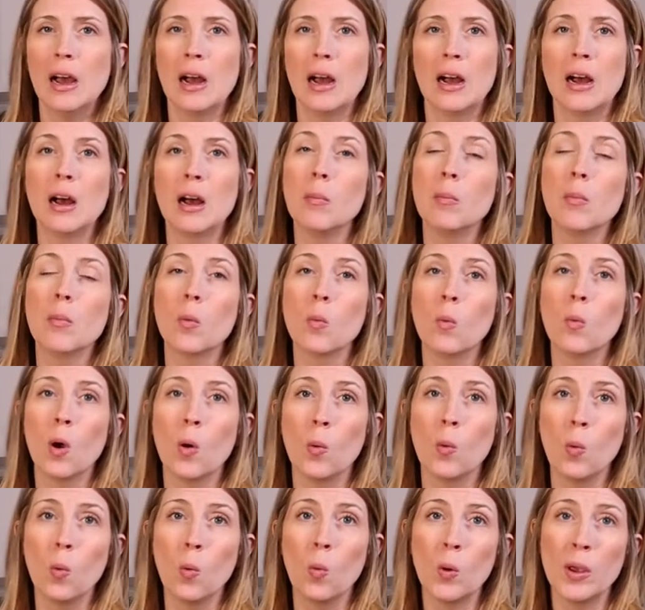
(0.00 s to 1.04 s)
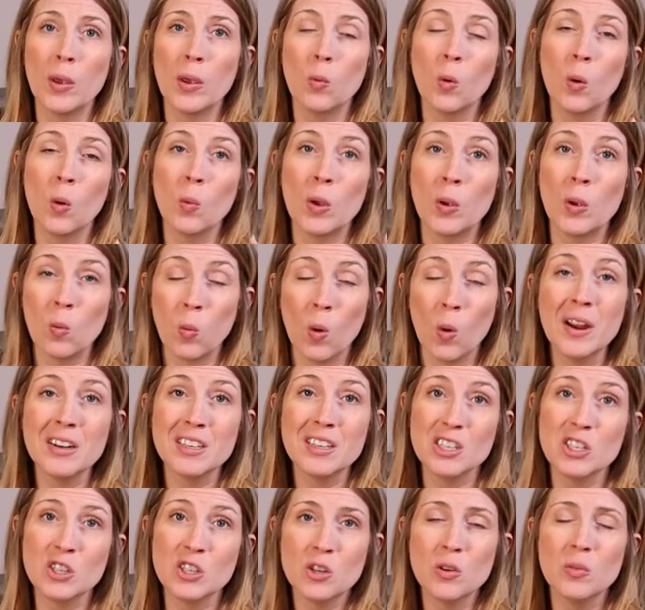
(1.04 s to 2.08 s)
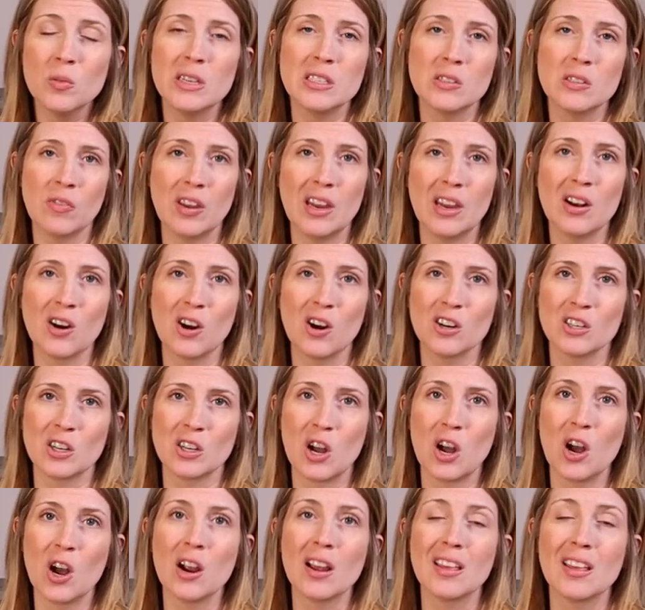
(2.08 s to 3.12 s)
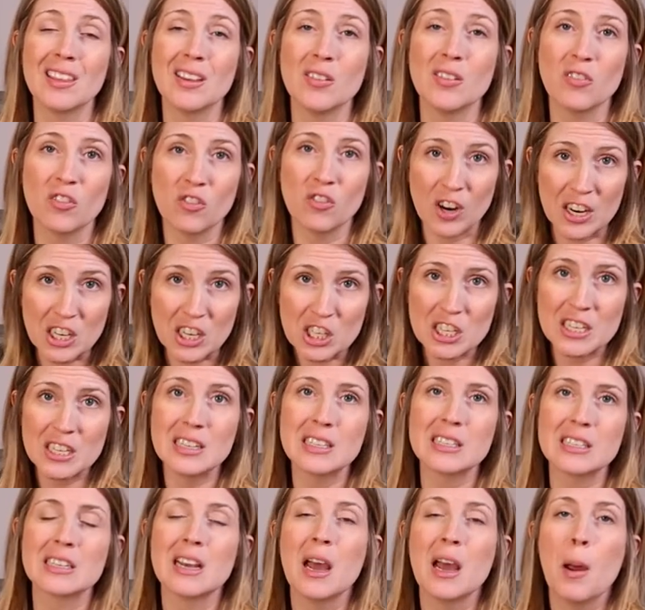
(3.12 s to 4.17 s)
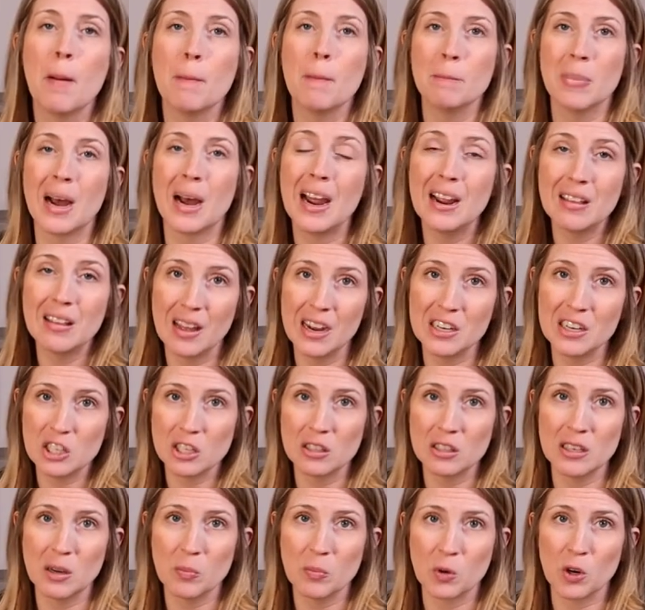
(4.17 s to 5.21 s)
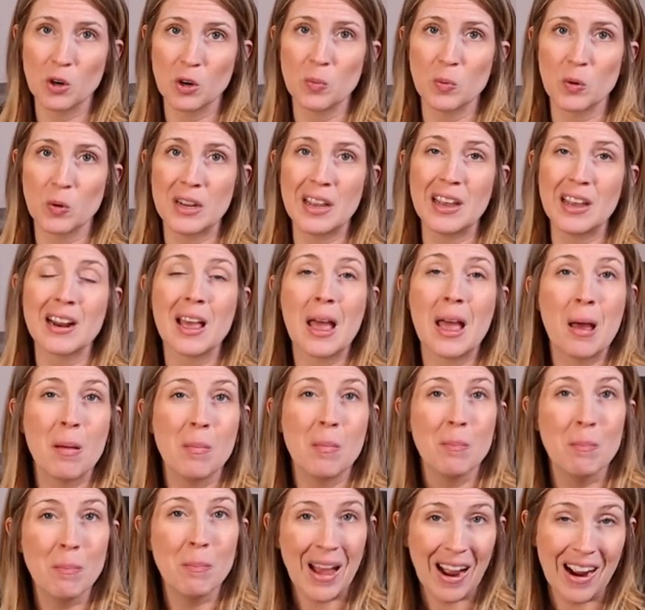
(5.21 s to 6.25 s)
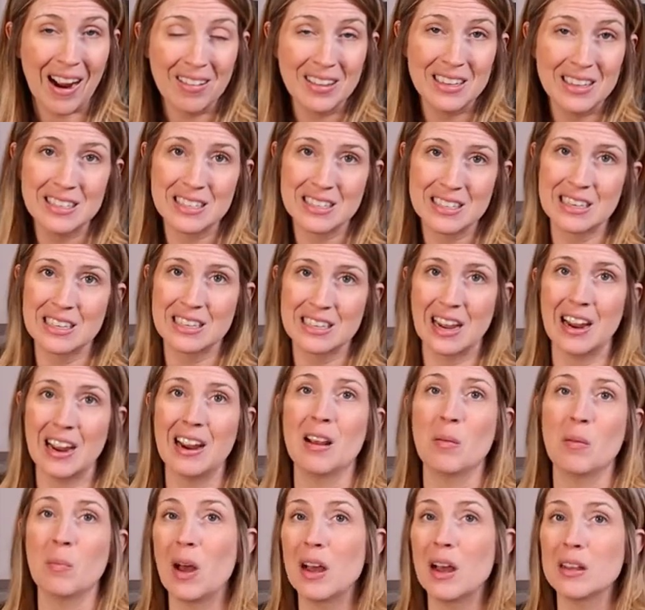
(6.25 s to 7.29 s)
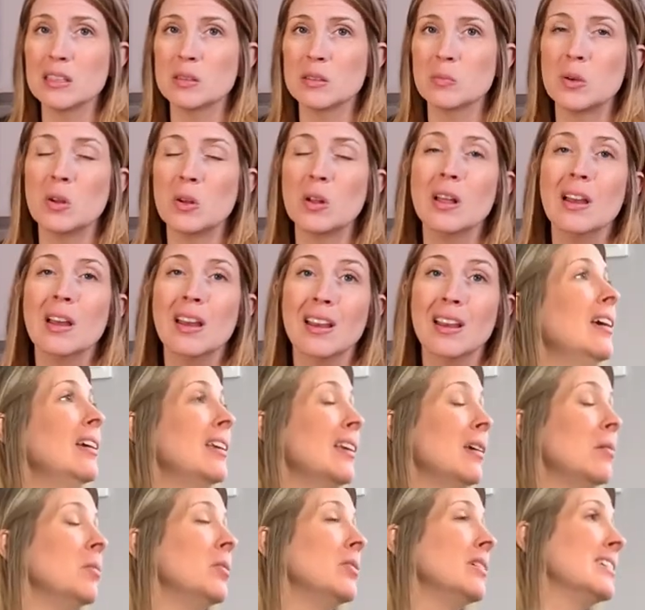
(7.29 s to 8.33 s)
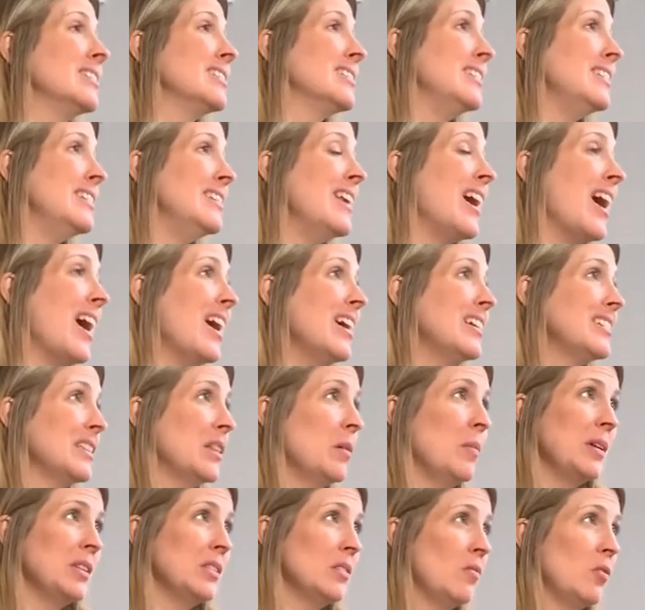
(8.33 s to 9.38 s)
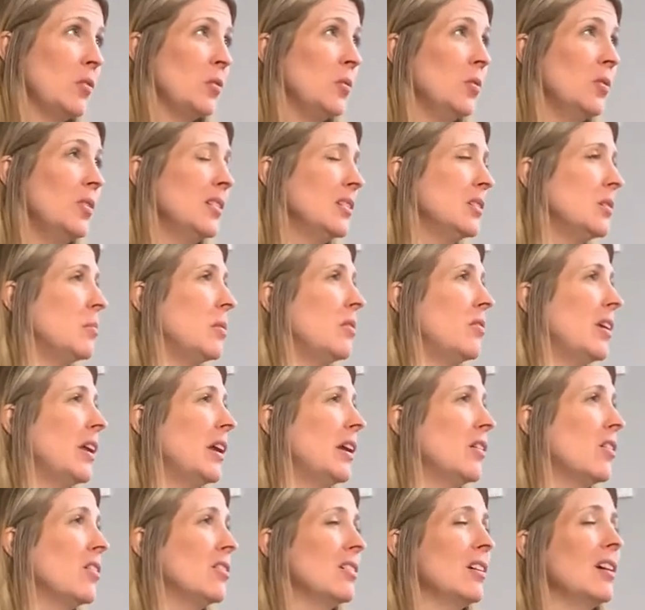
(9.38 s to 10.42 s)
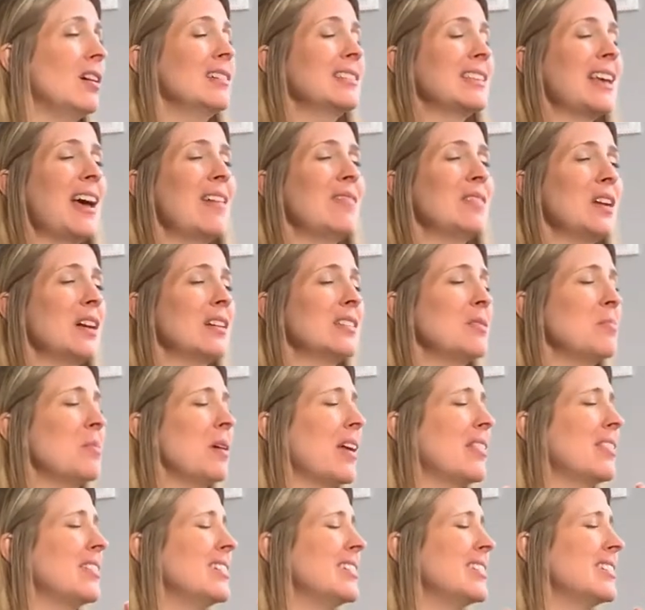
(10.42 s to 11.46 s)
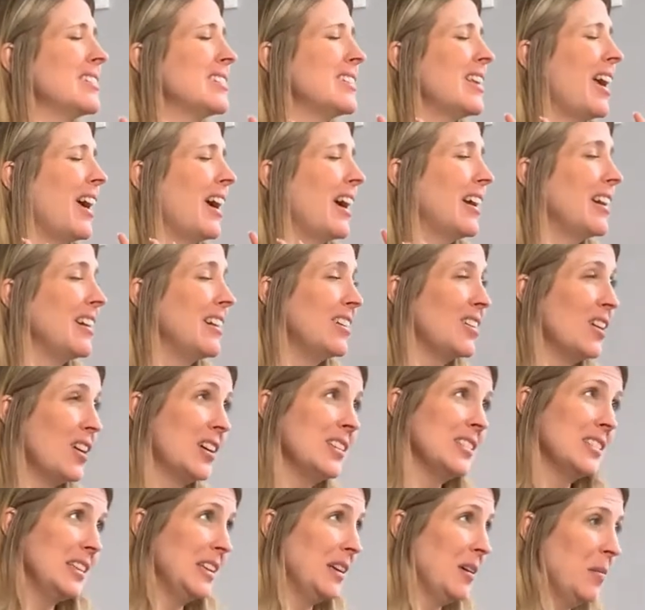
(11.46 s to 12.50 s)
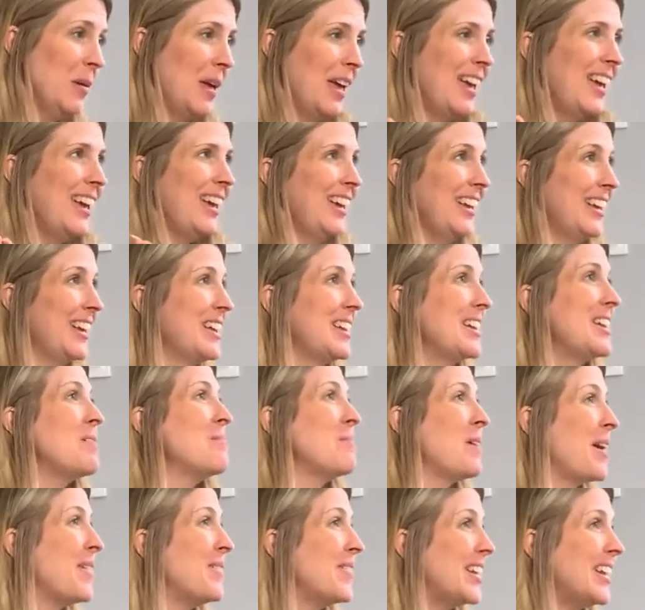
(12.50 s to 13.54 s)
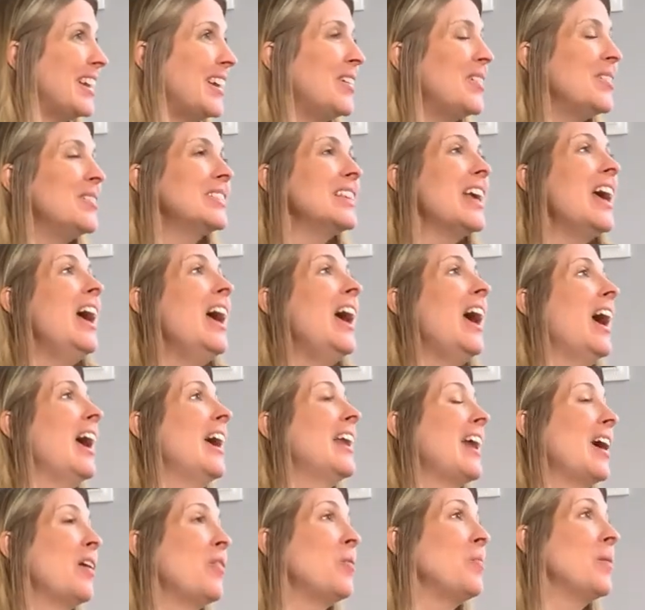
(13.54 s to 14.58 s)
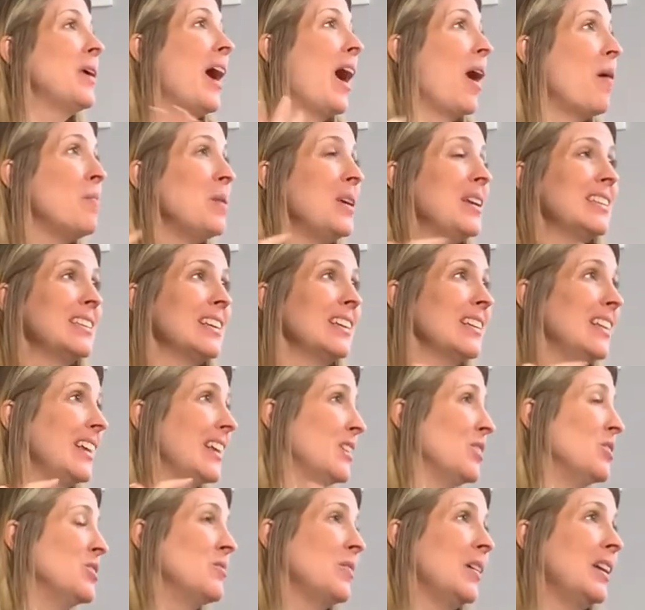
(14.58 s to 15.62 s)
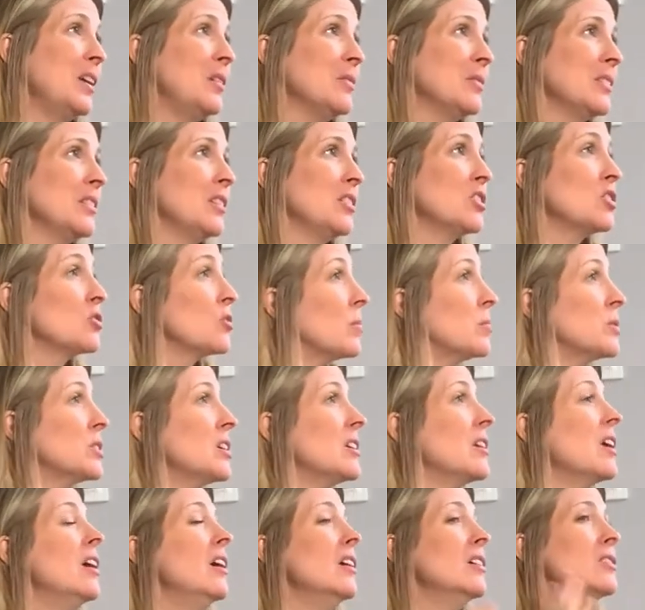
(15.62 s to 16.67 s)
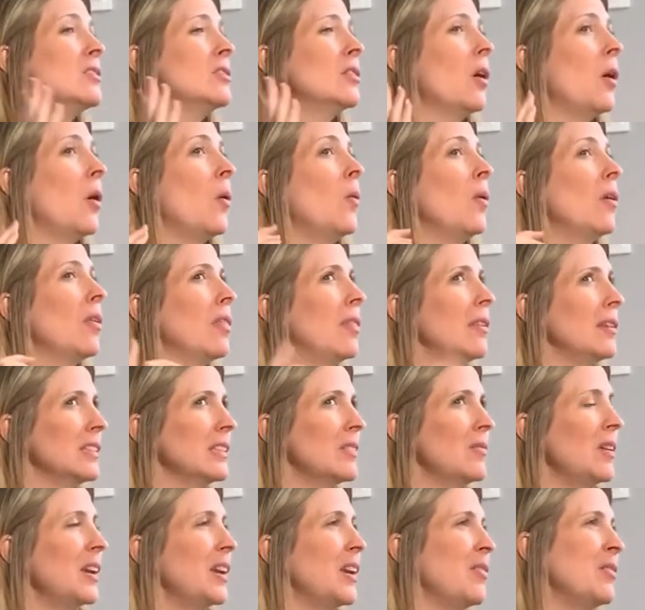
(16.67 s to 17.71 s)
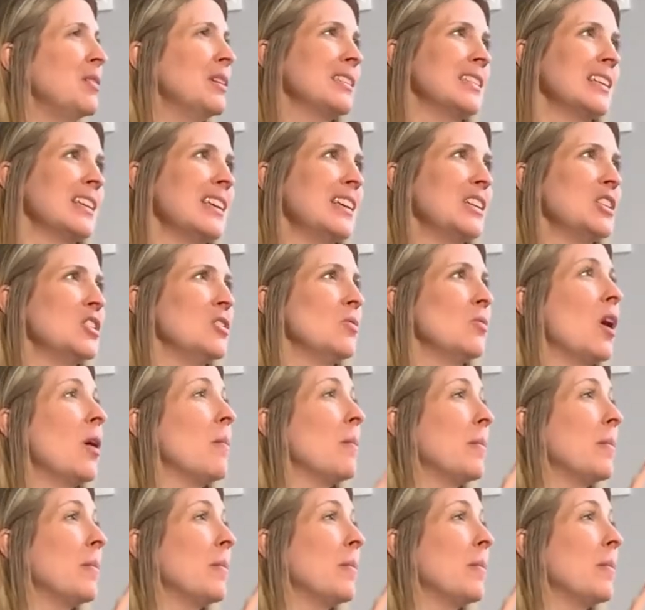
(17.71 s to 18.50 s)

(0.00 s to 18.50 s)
Um, we, what we want to do is feed our dog the freshest, biologically appropriate, balanced diet possible. Kibble is not the best food to be feeding our dogs. I've talked about this ad nauseum in my videos, and I will be happy to link those videos in the description so this video doesn't get too long.